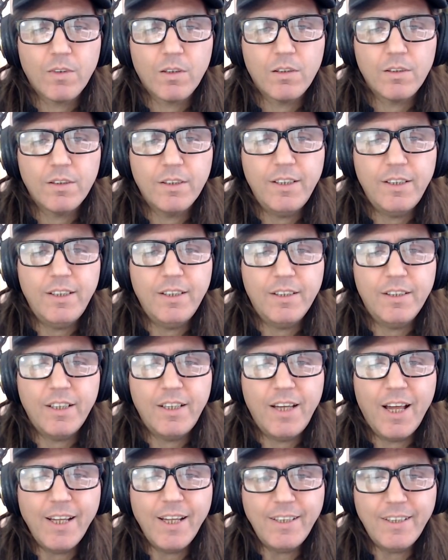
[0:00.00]
the, the
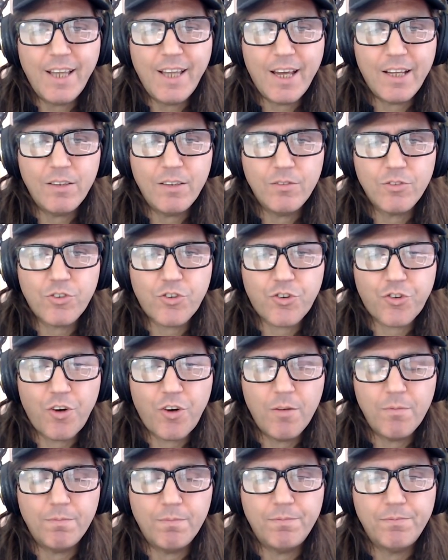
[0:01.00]
night that
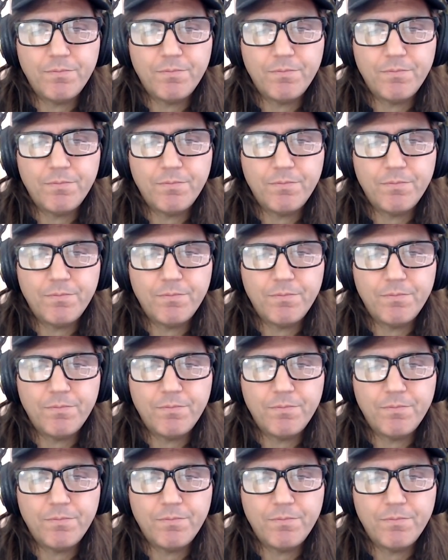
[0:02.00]
Trump